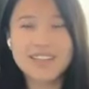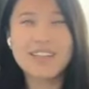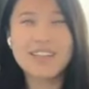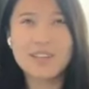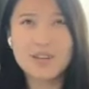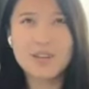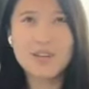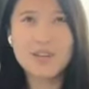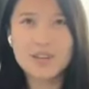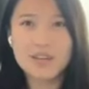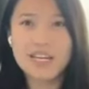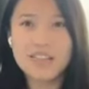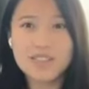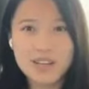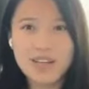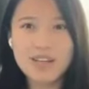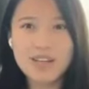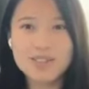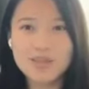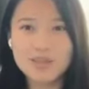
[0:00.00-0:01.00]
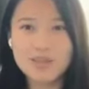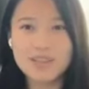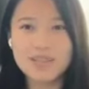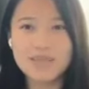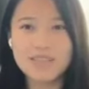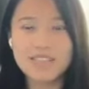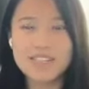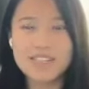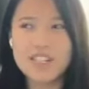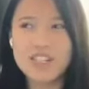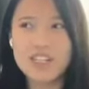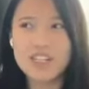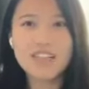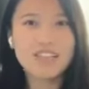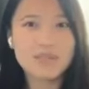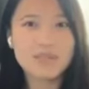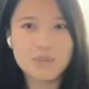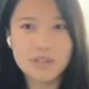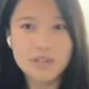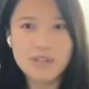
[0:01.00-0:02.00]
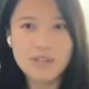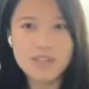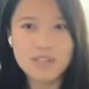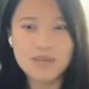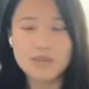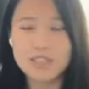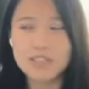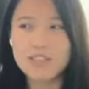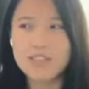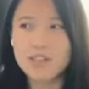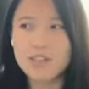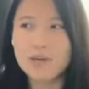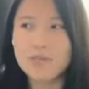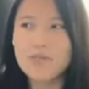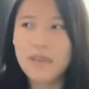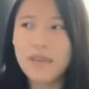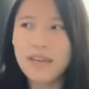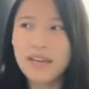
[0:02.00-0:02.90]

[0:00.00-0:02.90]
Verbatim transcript: You can talk to them. They share experience with you,